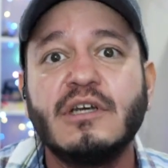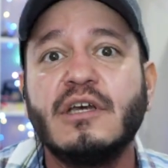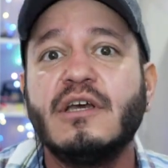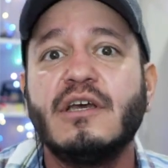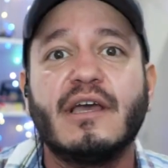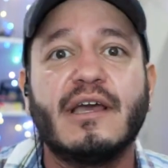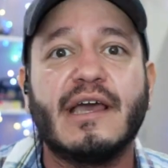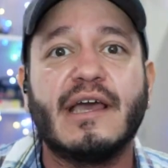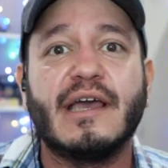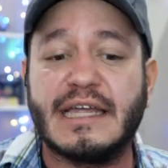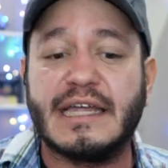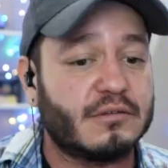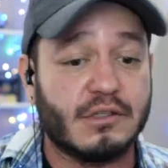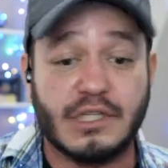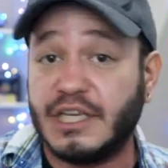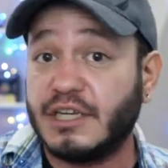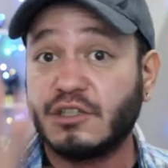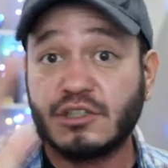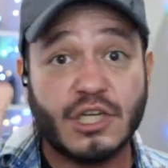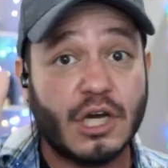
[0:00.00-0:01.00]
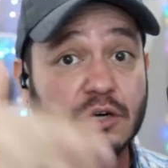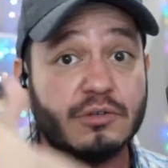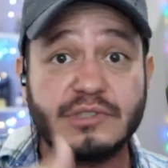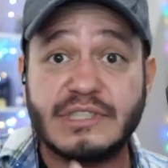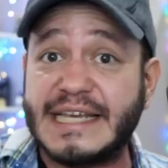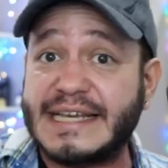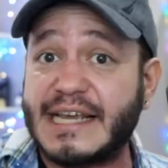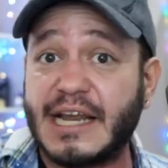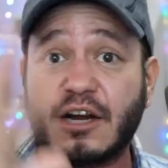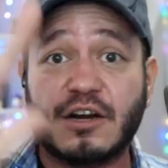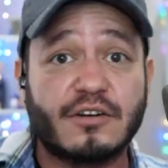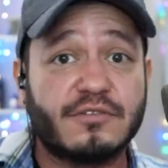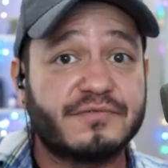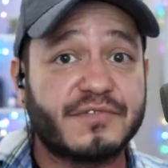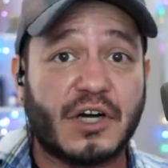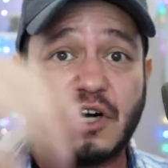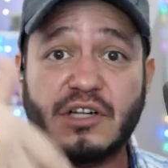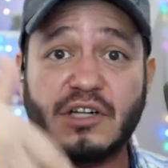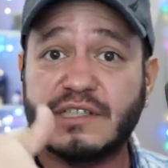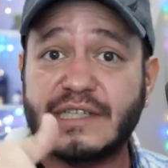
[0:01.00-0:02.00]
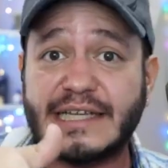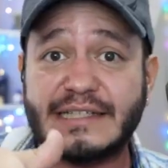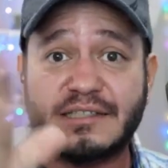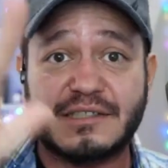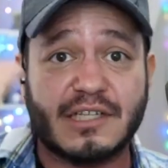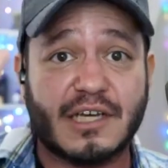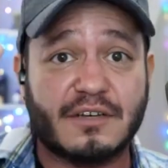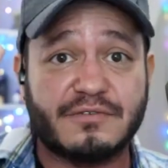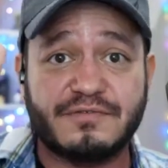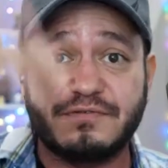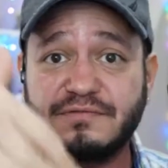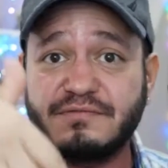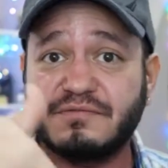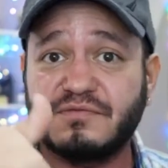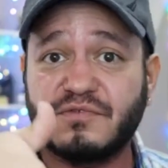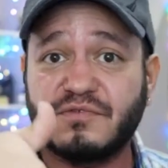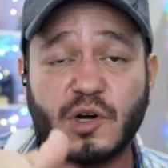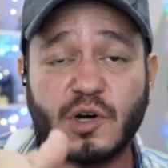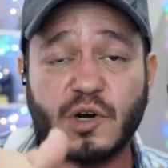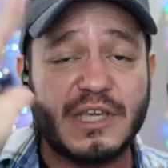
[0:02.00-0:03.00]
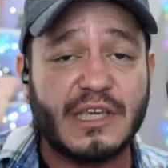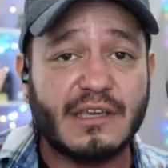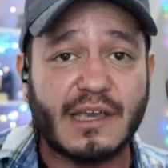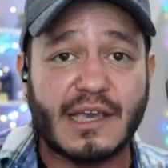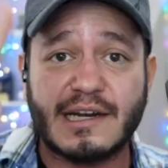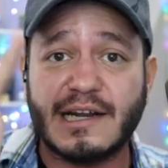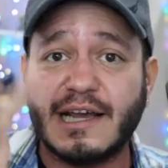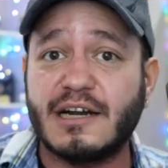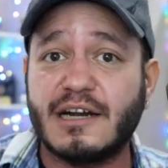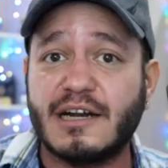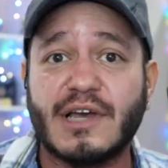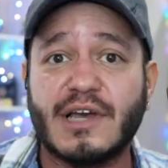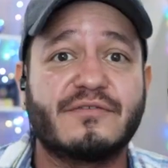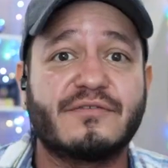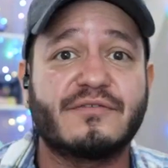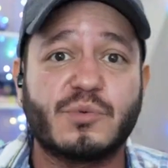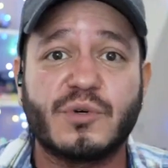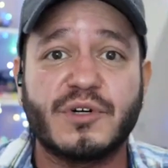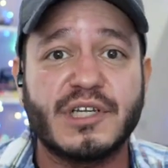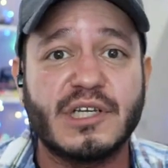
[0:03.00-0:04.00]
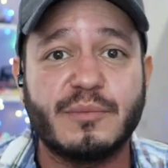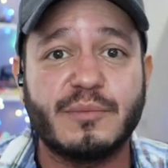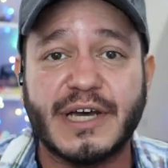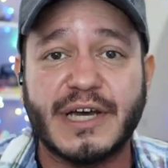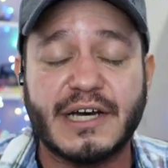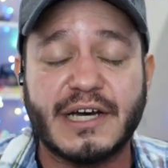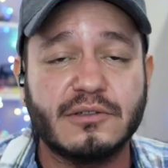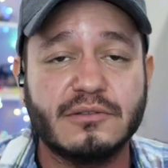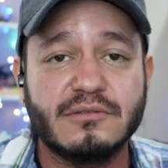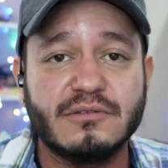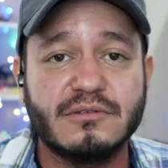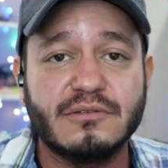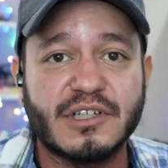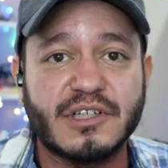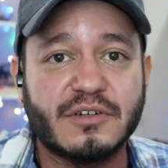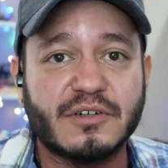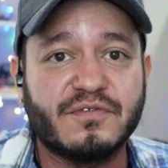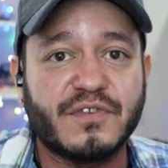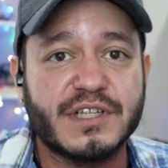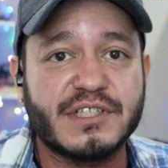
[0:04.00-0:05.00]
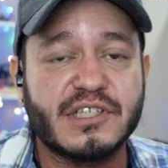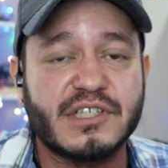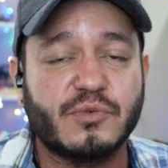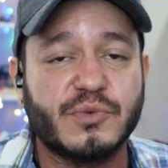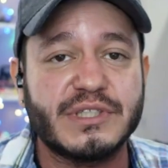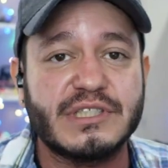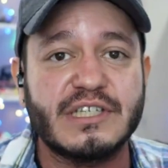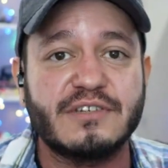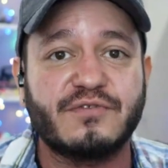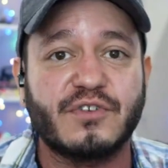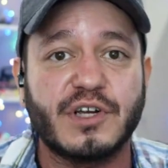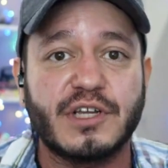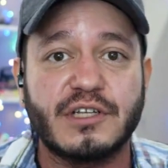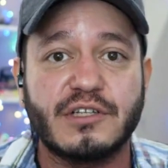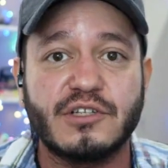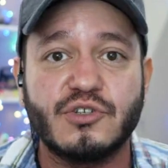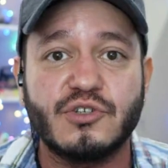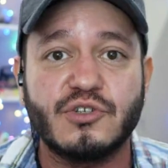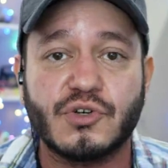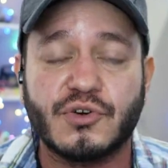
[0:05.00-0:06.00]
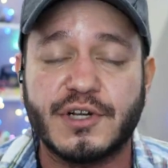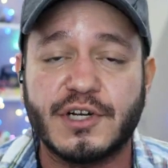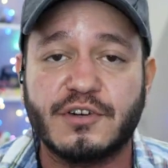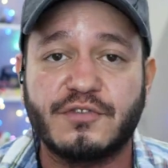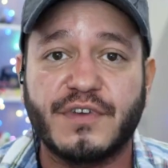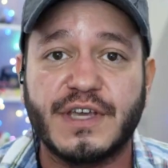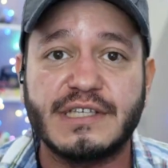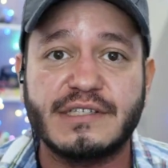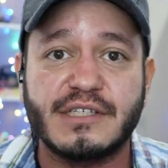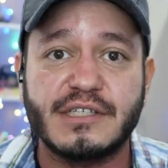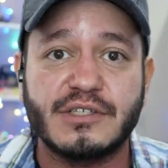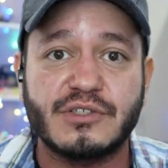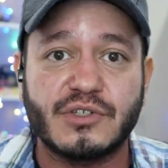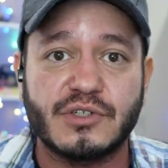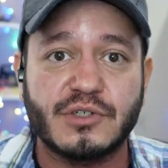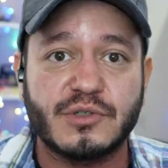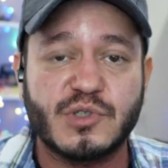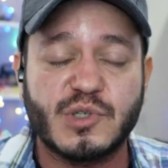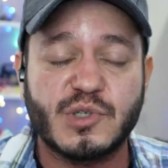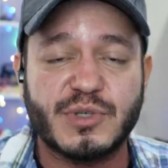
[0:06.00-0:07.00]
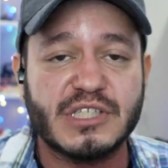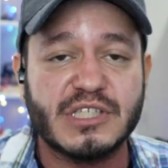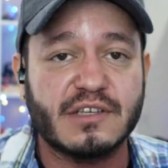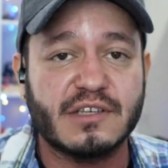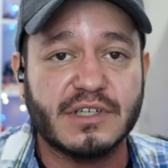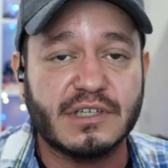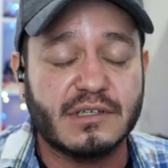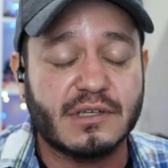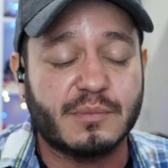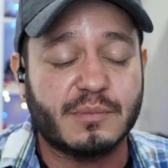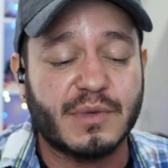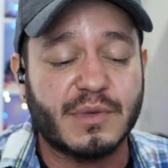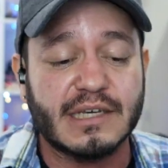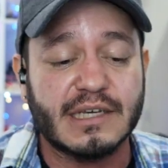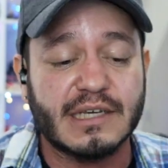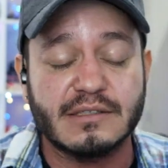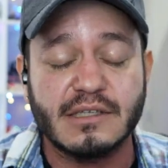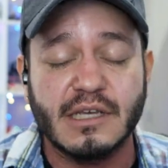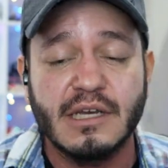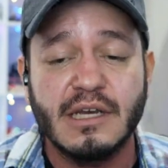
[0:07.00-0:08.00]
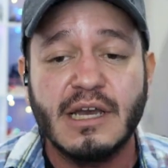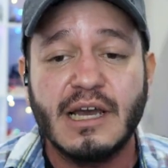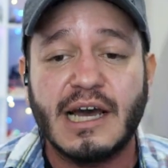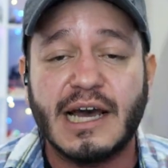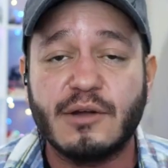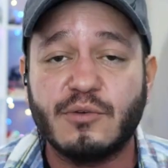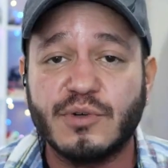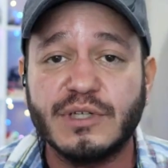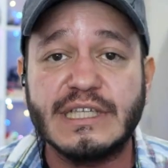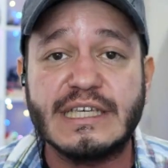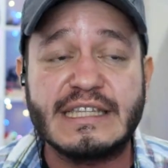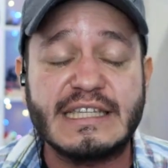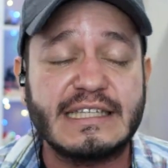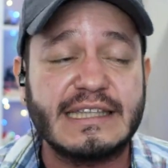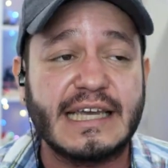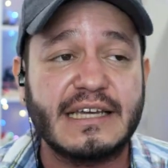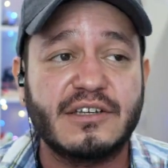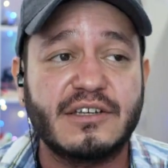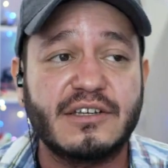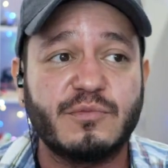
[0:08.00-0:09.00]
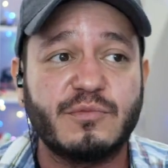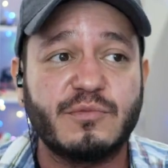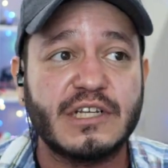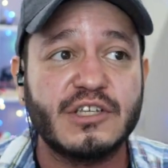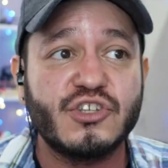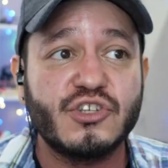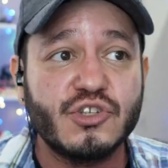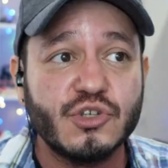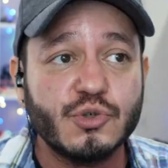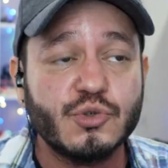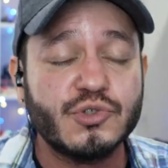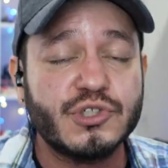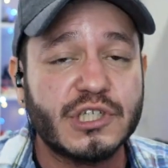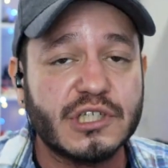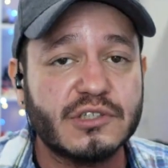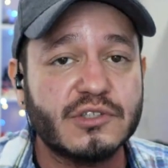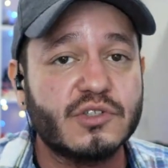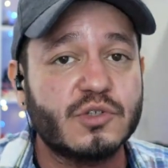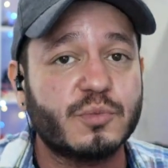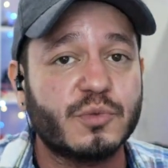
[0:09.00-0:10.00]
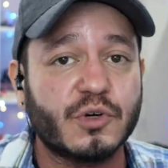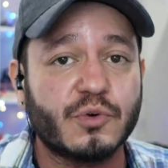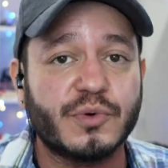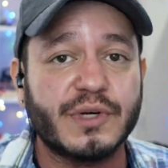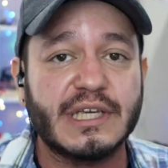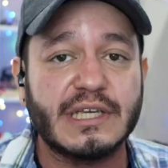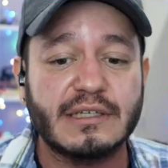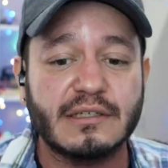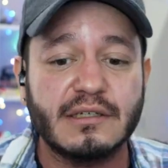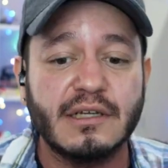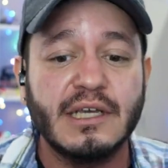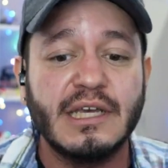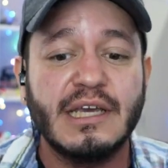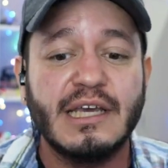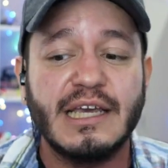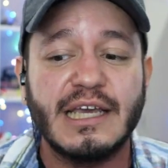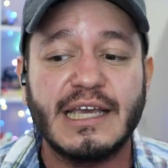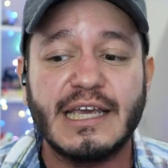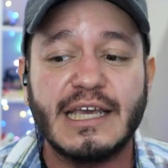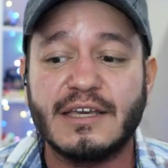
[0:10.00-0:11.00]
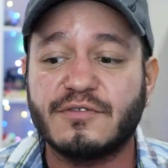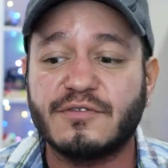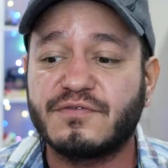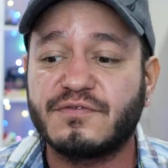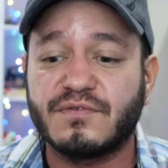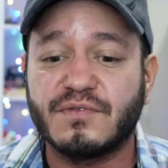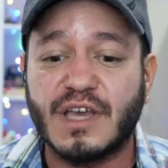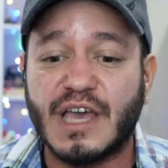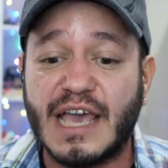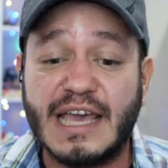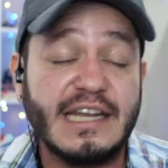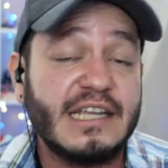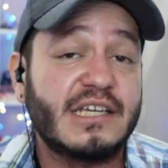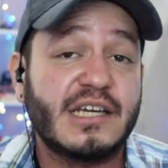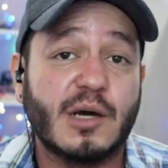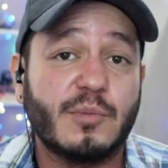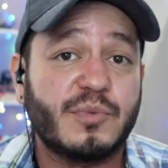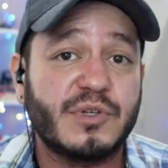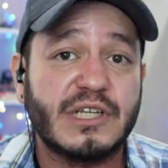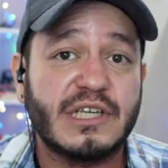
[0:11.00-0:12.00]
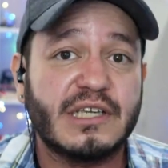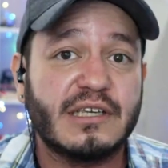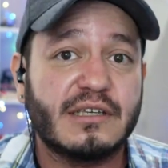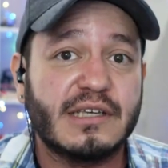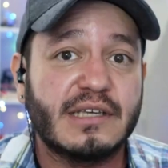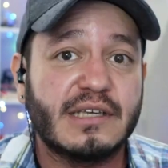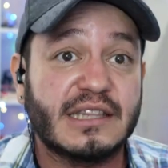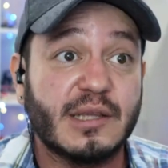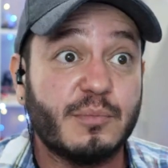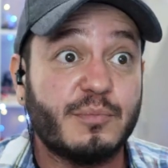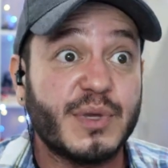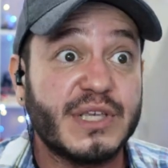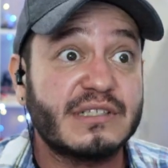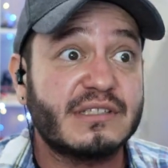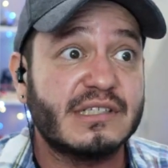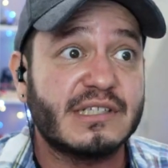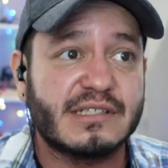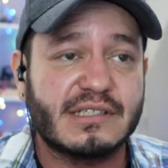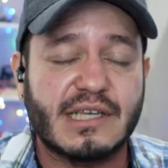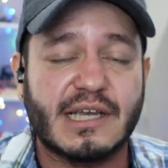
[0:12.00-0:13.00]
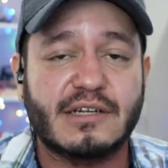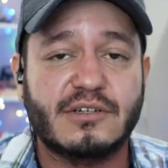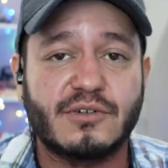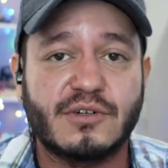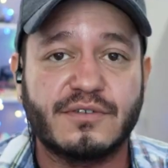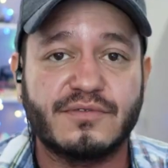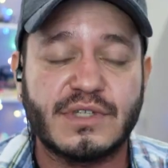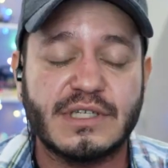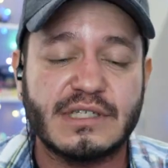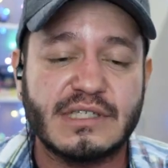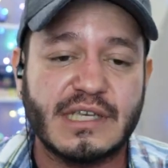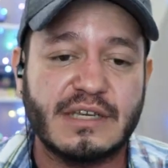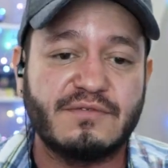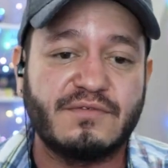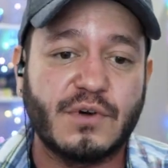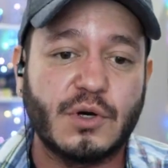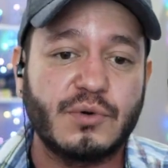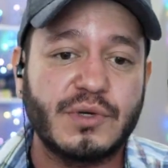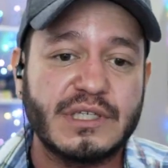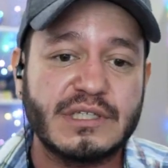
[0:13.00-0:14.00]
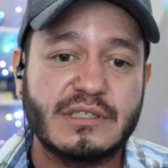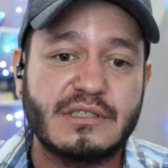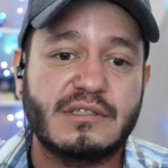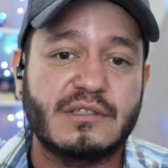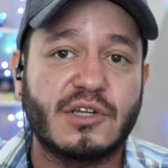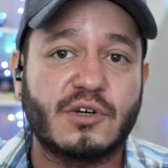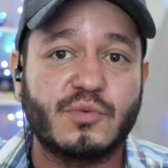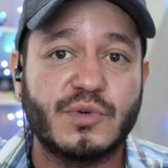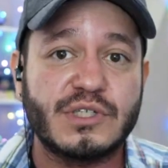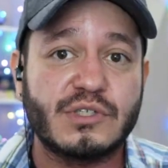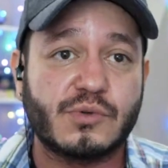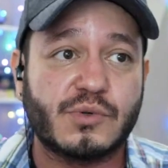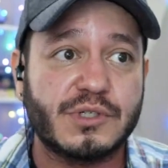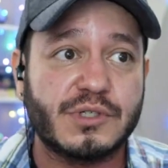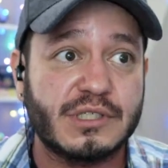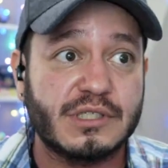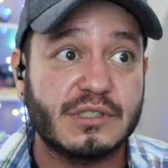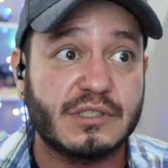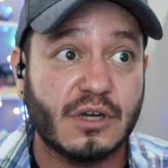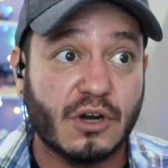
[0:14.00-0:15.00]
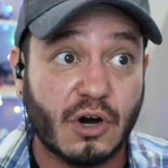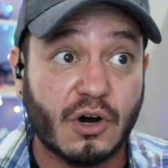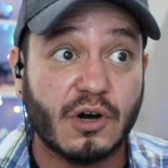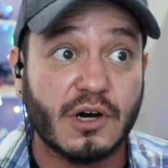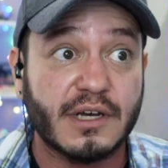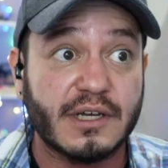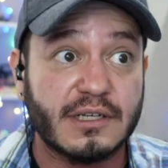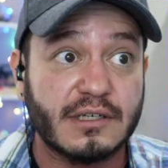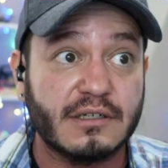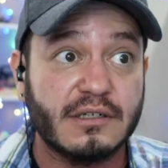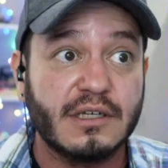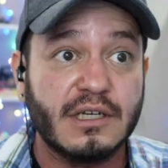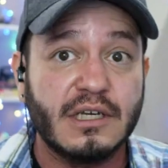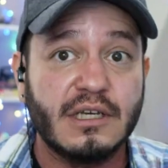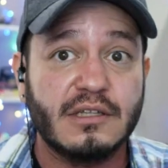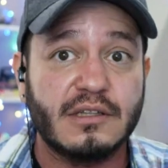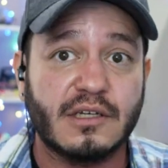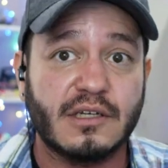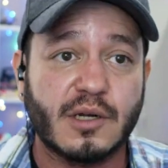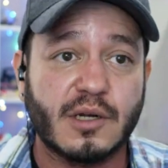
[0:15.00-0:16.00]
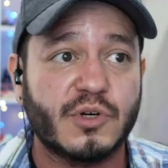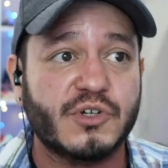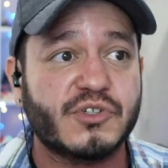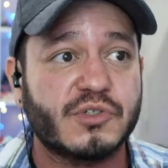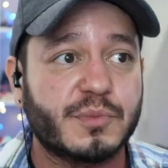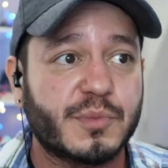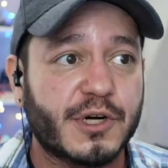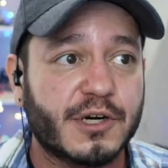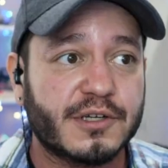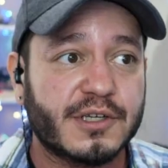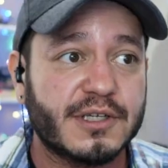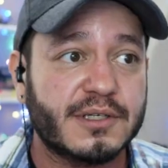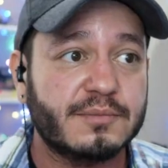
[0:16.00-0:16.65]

And it'll go and take care of all of that stuff for me, and I don't have to worry about, you know, futzing with different user interfaces or specific commands. I really think that could have been a huge consumer win if any company at the business sector of this had focused their resources on the commercial market.